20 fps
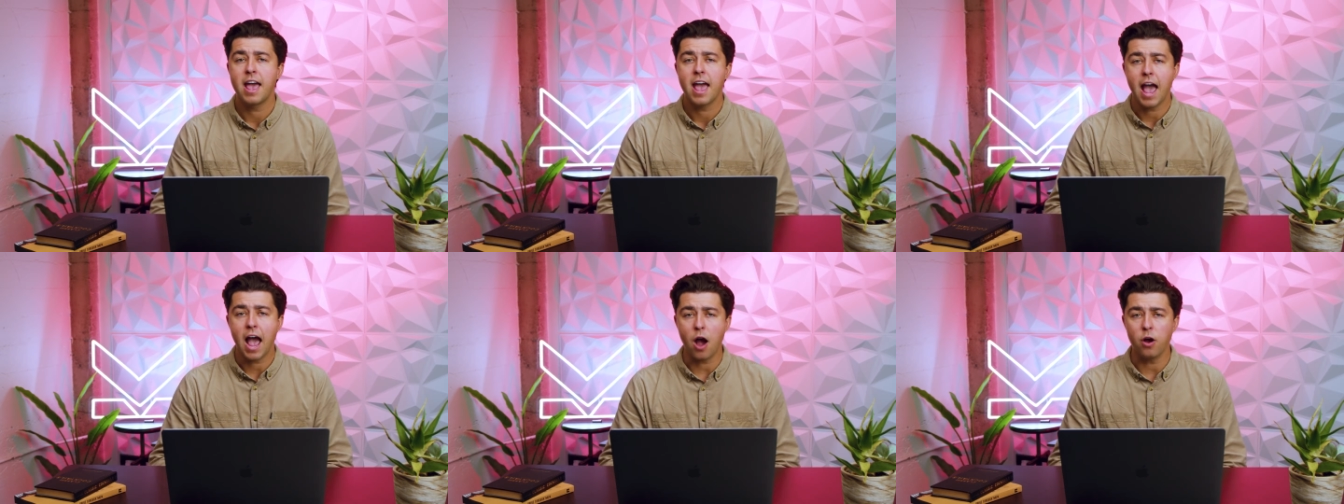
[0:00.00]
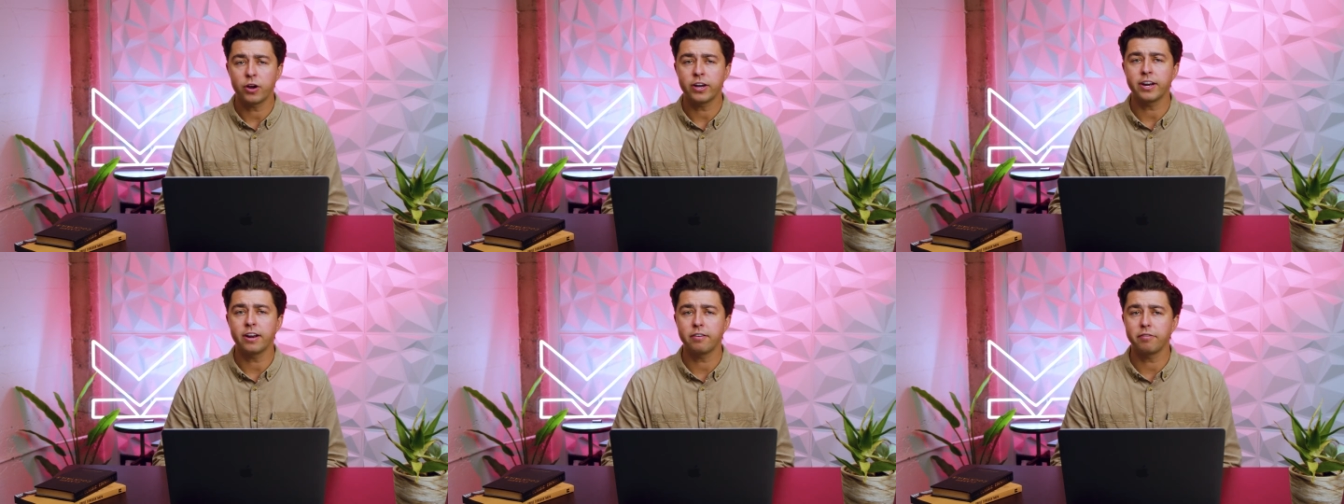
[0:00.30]
how
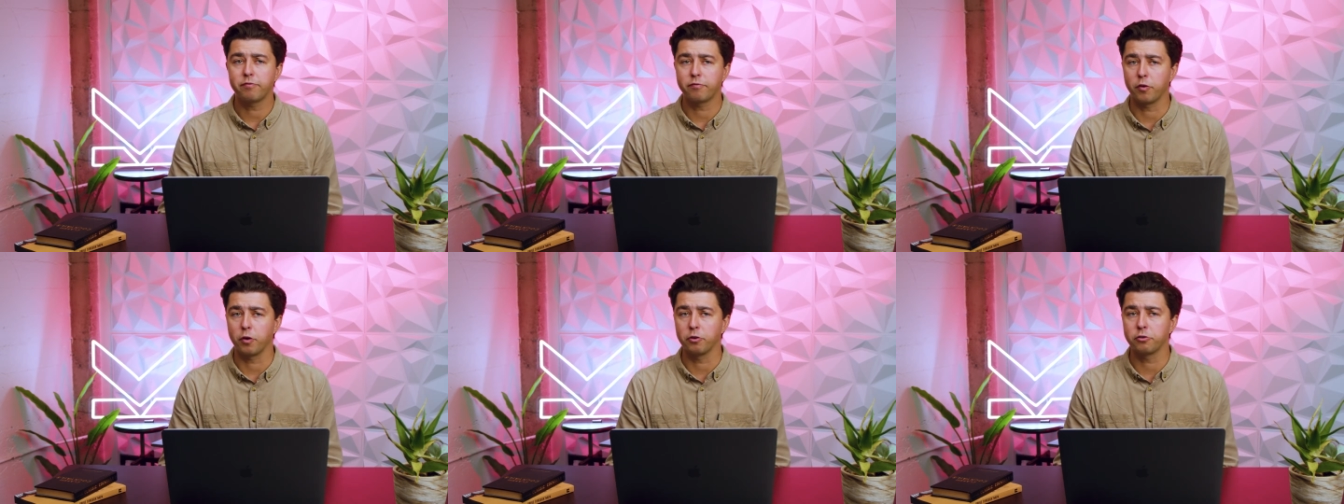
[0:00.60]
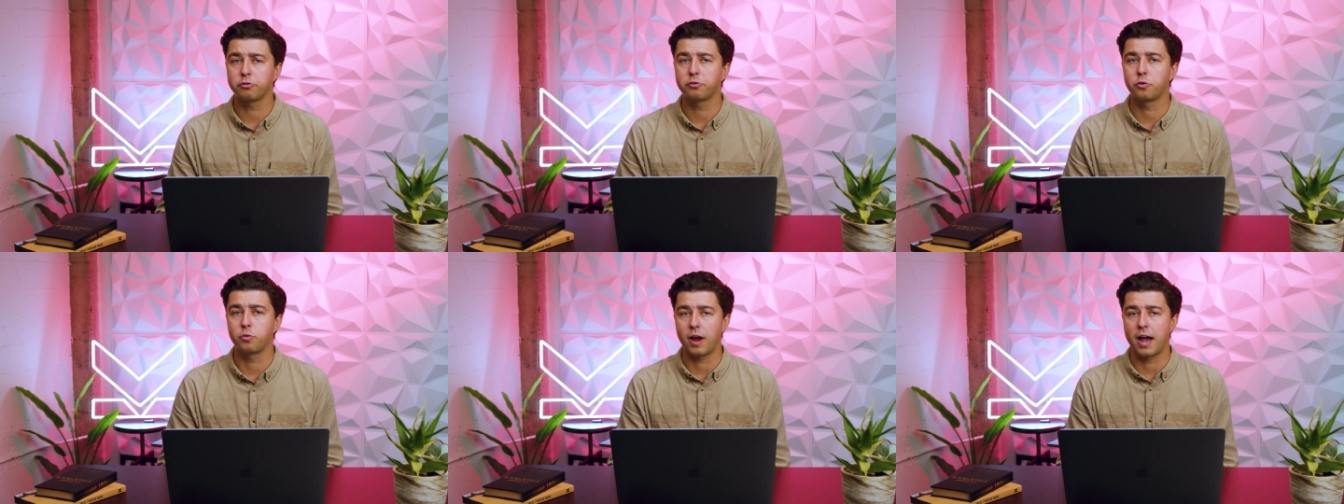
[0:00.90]
can I
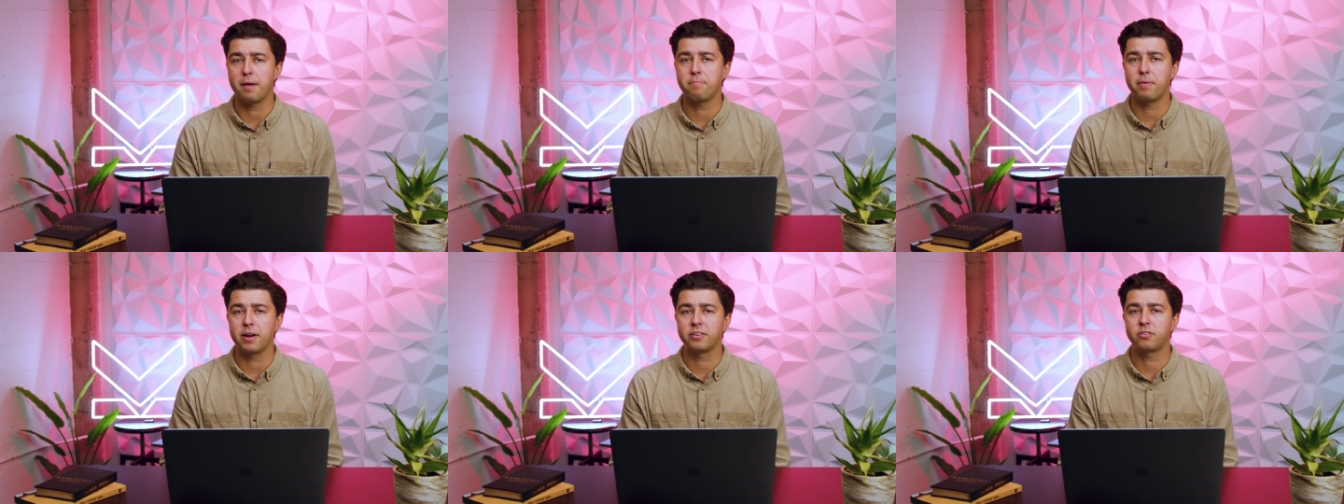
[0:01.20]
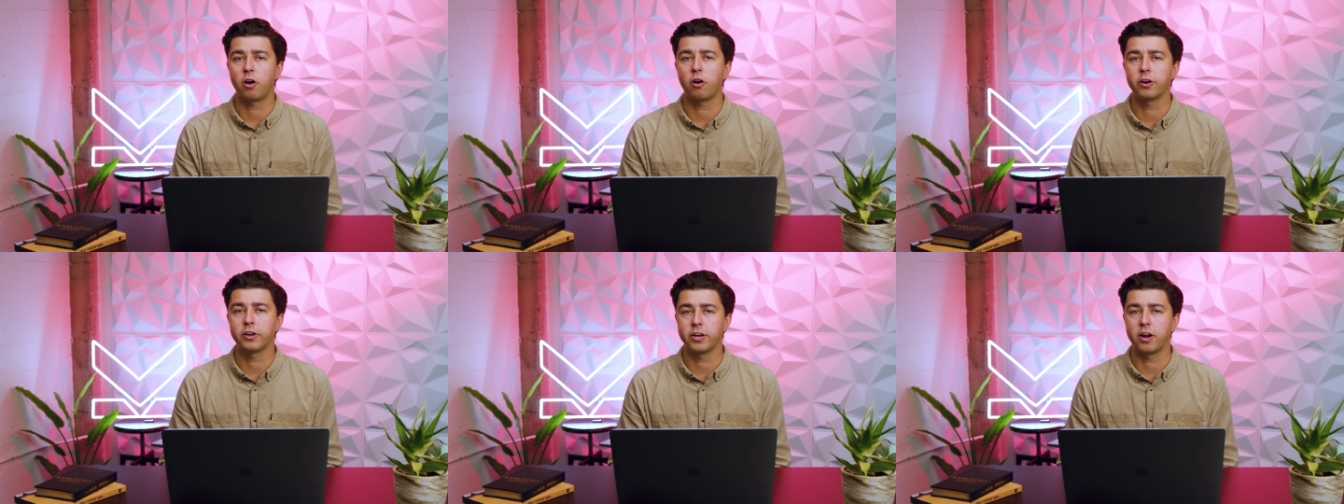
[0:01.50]
first grab my
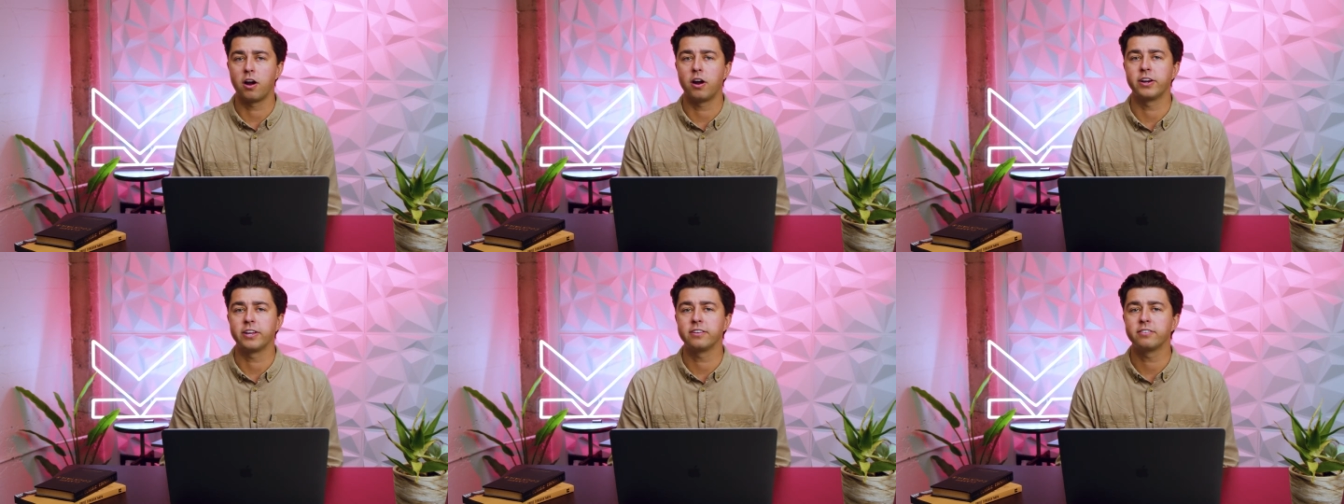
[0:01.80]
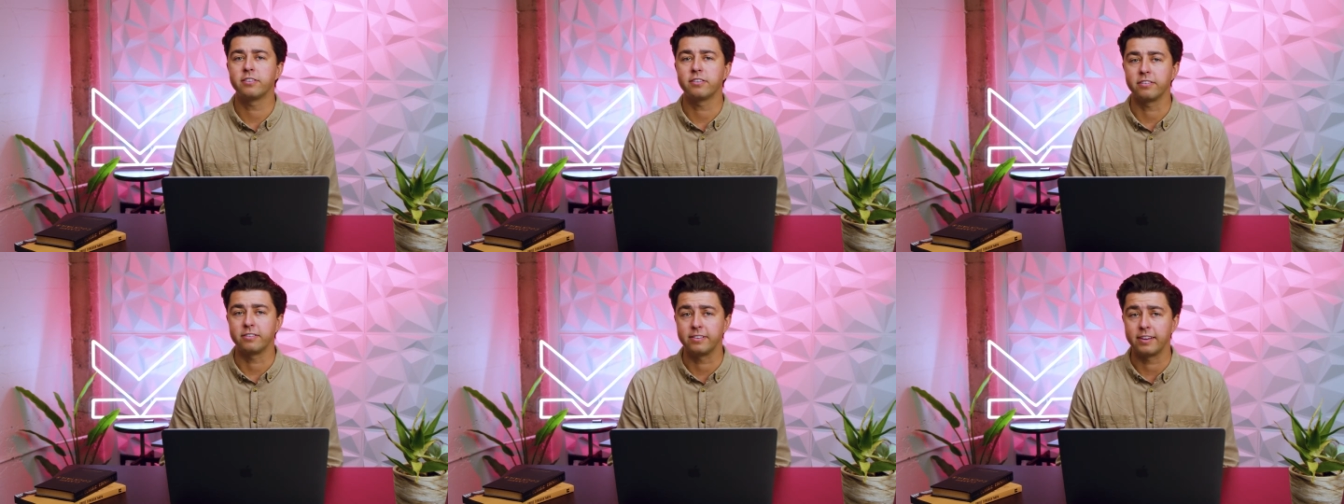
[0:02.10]
target
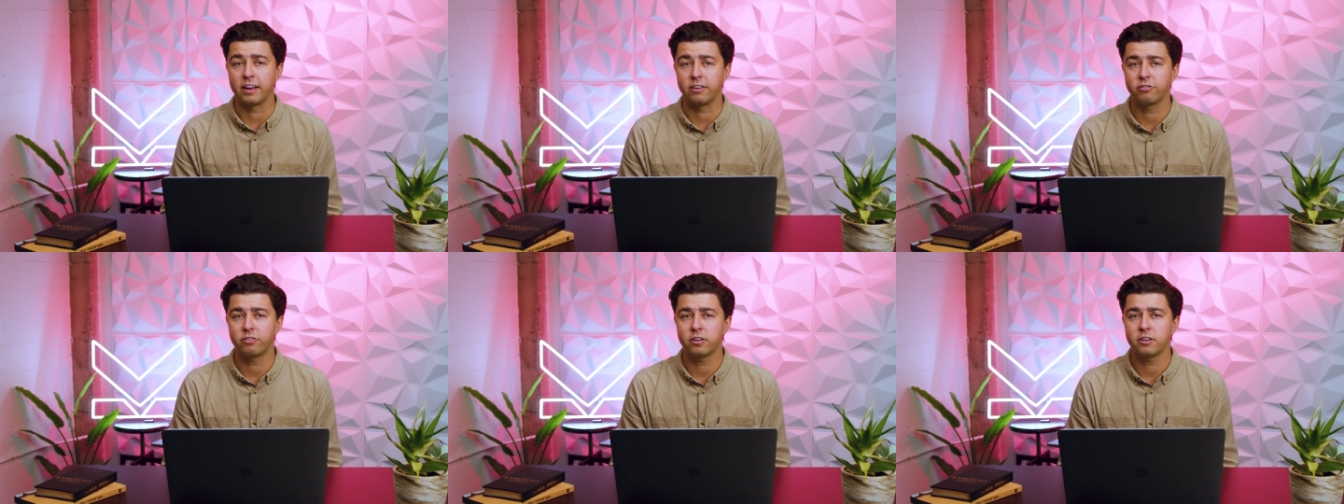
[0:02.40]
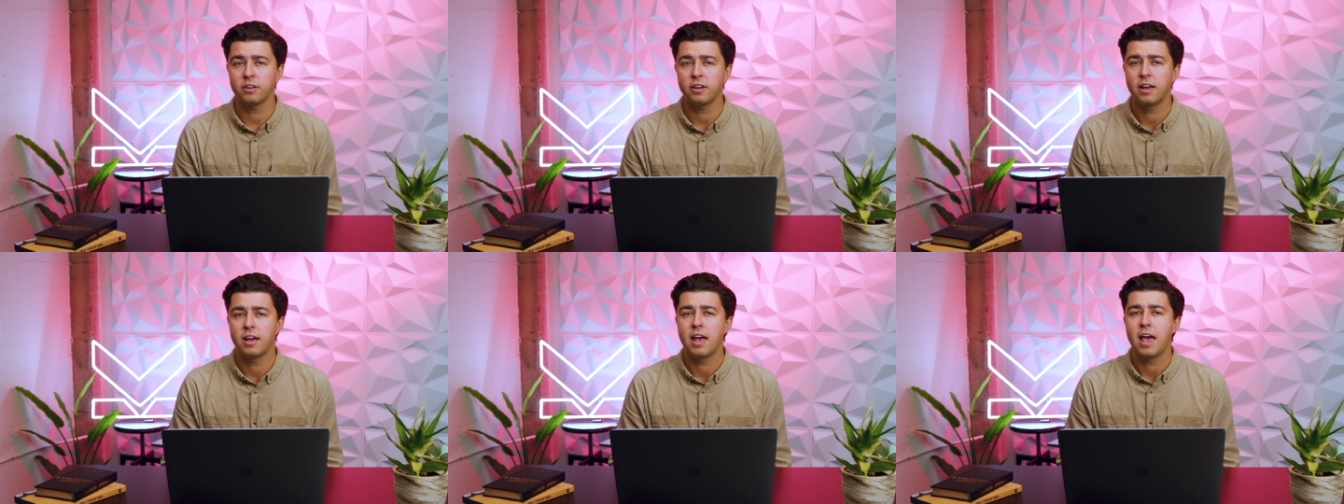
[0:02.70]
audience's
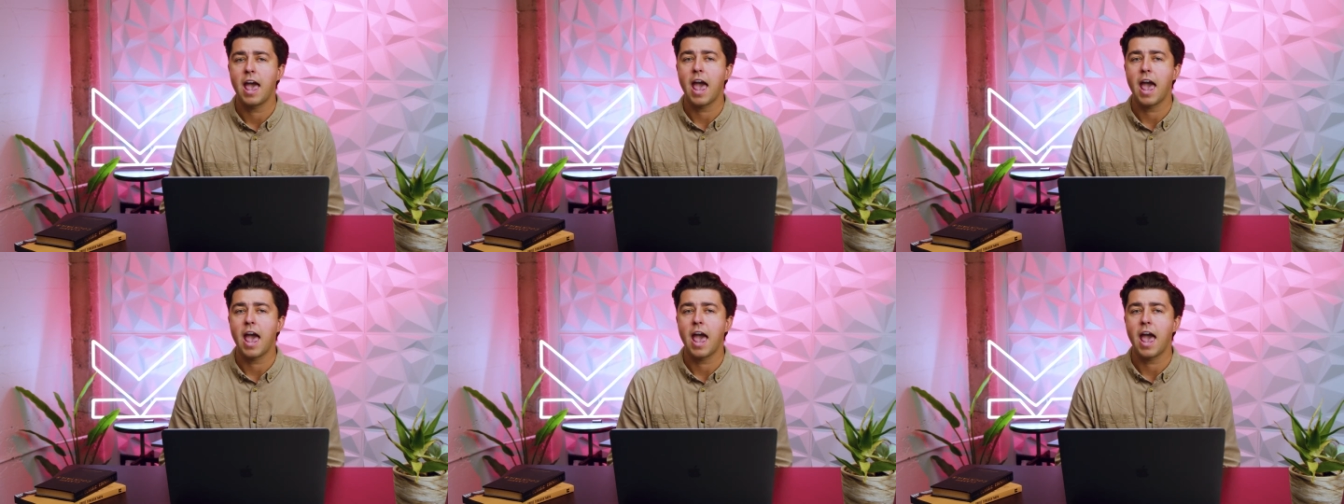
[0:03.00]
attention?